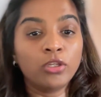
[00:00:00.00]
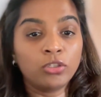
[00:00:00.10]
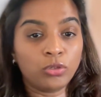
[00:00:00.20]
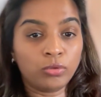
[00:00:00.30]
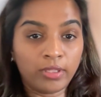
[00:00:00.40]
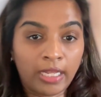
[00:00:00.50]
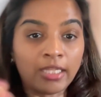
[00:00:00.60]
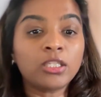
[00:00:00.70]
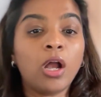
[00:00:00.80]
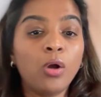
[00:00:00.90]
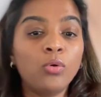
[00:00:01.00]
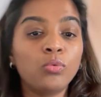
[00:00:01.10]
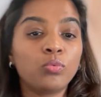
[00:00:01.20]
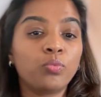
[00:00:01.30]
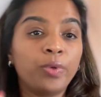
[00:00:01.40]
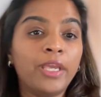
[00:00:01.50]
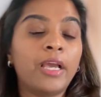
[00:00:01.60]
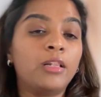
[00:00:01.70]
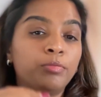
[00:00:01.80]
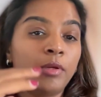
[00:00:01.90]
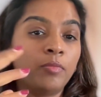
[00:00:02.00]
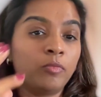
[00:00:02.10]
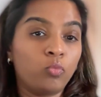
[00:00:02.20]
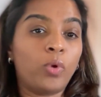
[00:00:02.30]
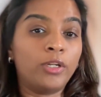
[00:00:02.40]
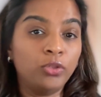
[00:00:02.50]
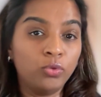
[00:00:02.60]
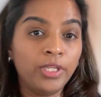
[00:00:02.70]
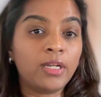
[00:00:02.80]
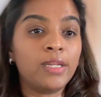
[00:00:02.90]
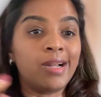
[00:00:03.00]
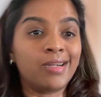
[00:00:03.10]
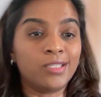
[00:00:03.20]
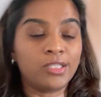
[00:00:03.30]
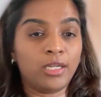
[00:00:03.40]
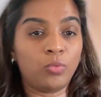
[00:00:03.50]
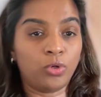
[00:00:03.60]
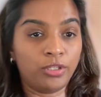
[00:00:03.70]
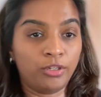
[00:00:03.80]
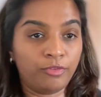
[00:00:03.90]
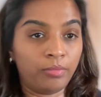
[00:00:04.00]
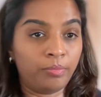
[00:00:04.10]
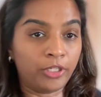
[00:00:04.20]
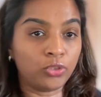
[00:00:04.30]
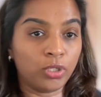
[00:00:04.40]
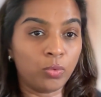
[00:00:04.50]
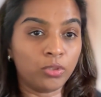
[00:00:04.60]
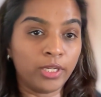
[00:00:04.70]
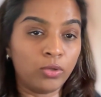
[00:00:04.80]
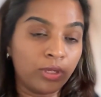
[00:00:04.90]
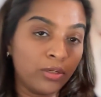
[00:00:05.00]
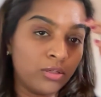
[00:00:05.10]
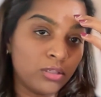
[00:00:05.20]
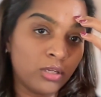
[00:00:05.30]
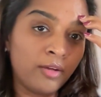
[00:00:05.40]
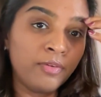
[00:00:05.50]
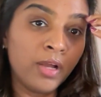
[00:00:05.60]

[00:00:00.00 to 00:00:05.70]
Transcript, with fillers: So that's how we help them one uniquely understand what are the different patient or what they're looking to serve